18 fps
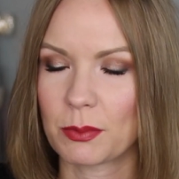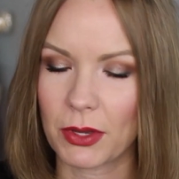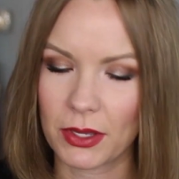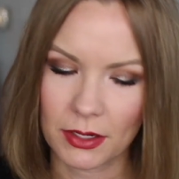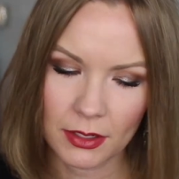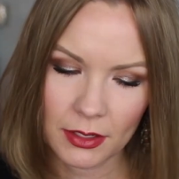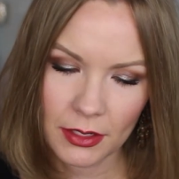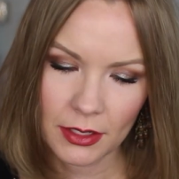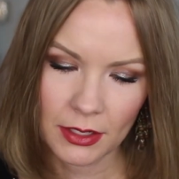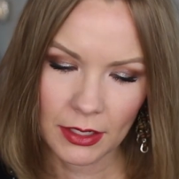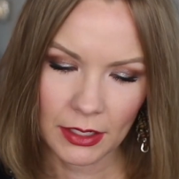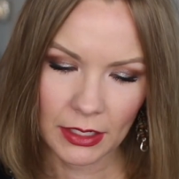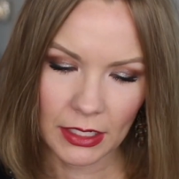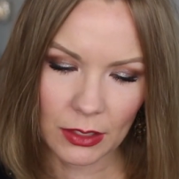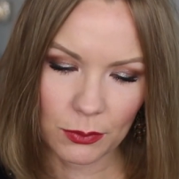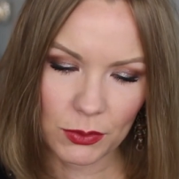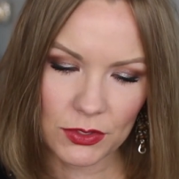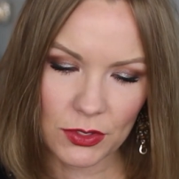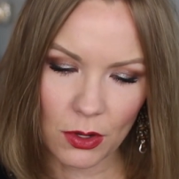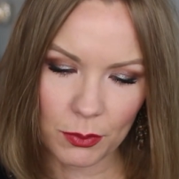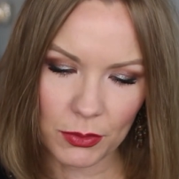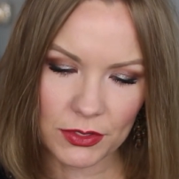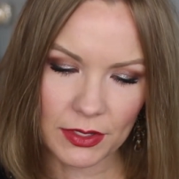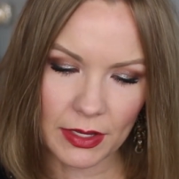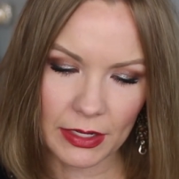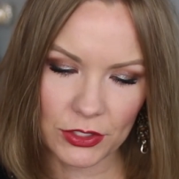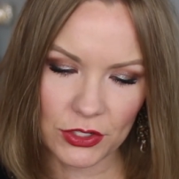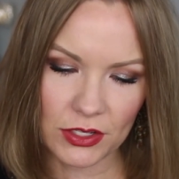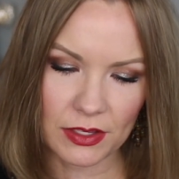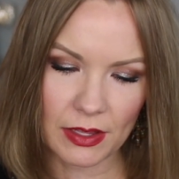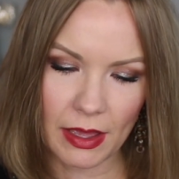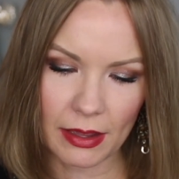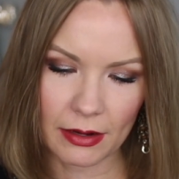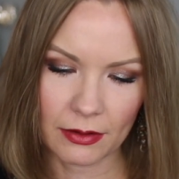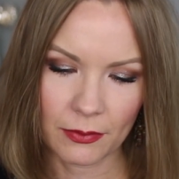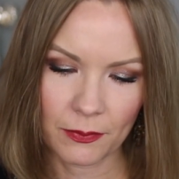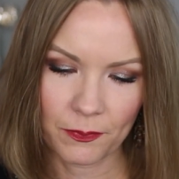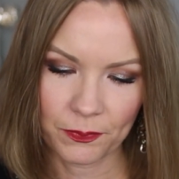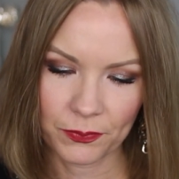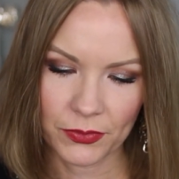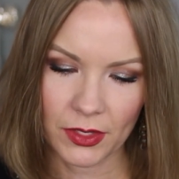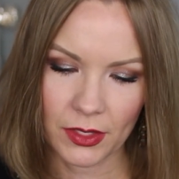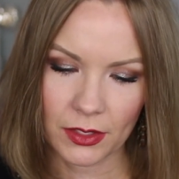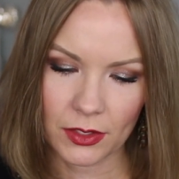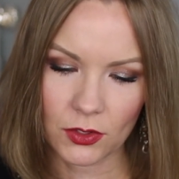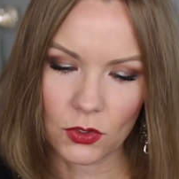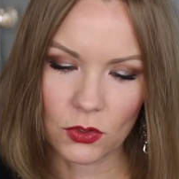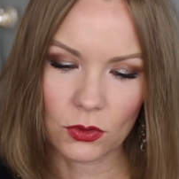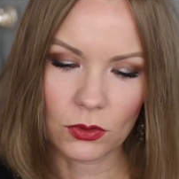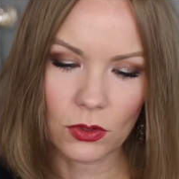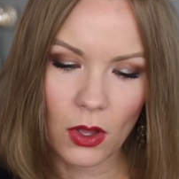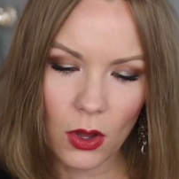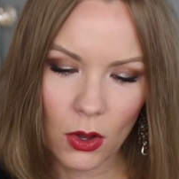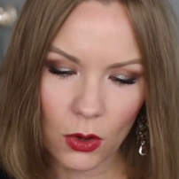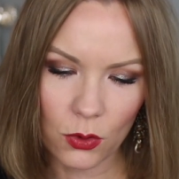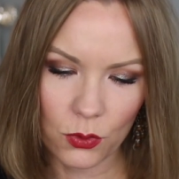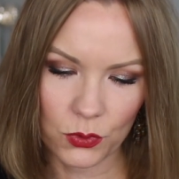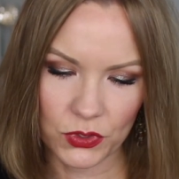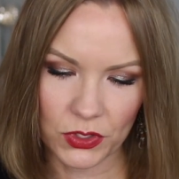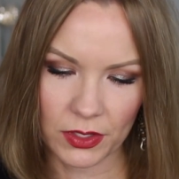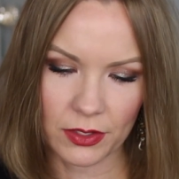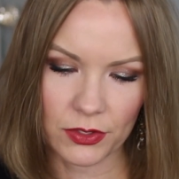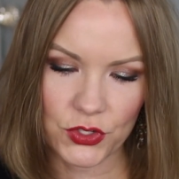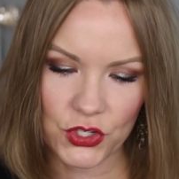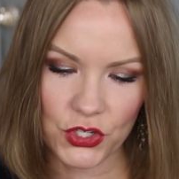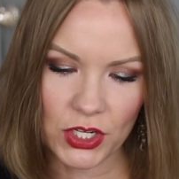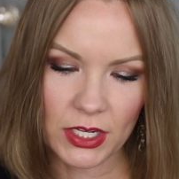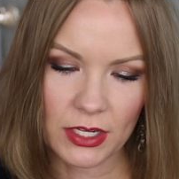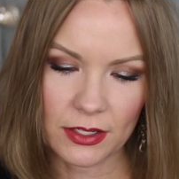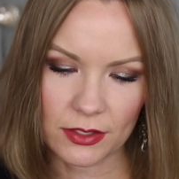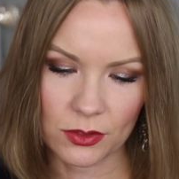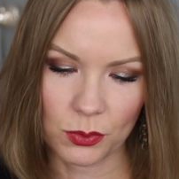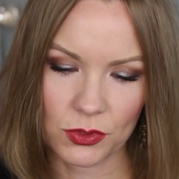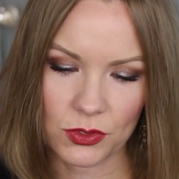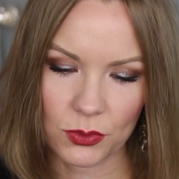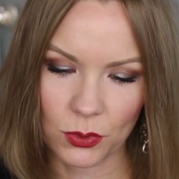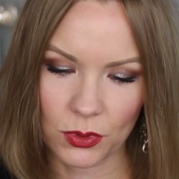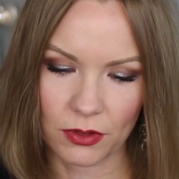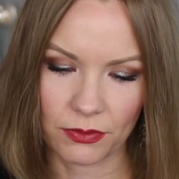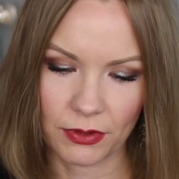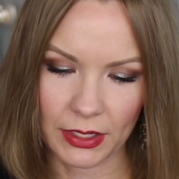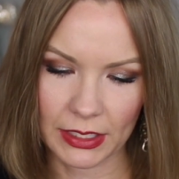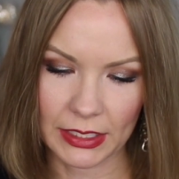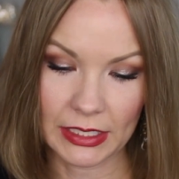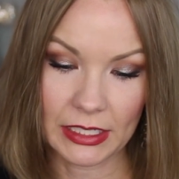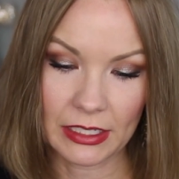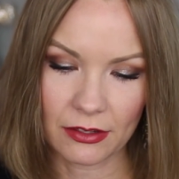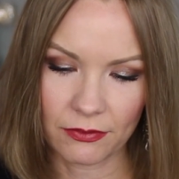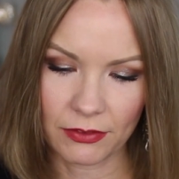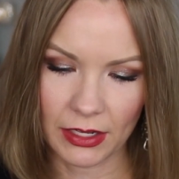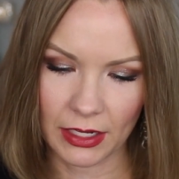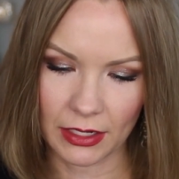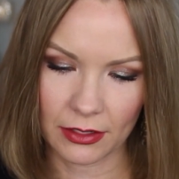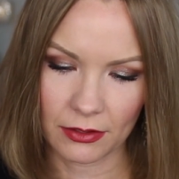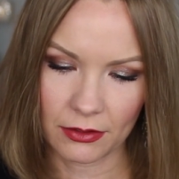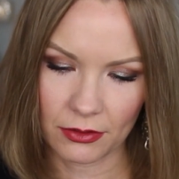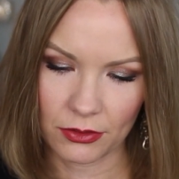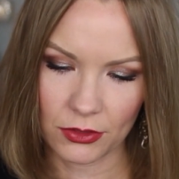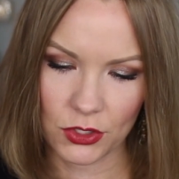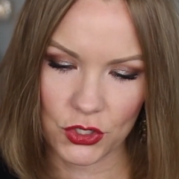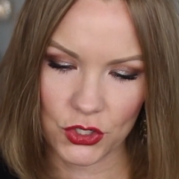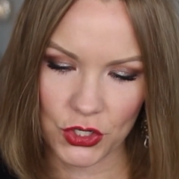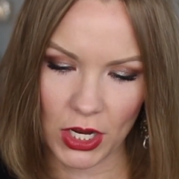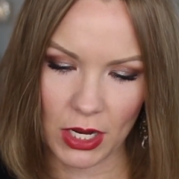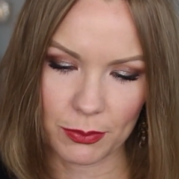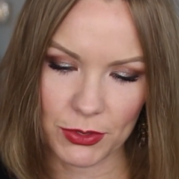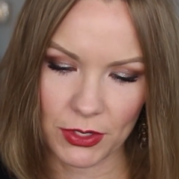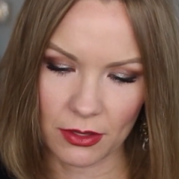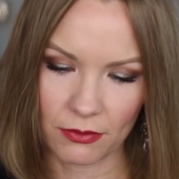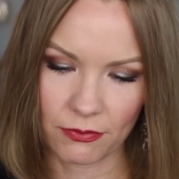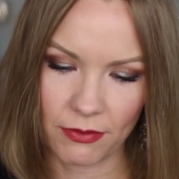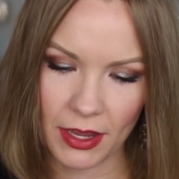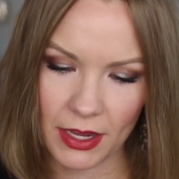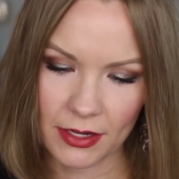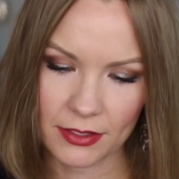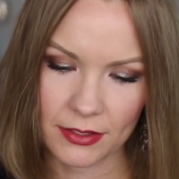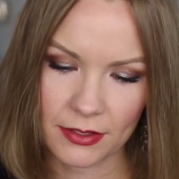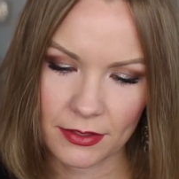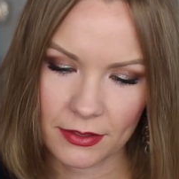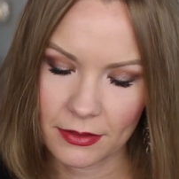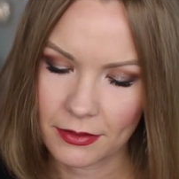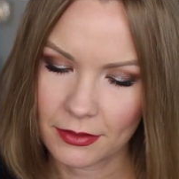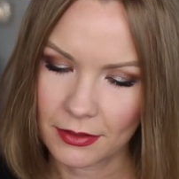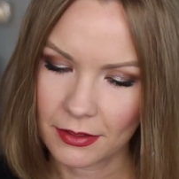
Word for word: But it was almost like just that glow to the cheeks was sort of like giving the shape to the face.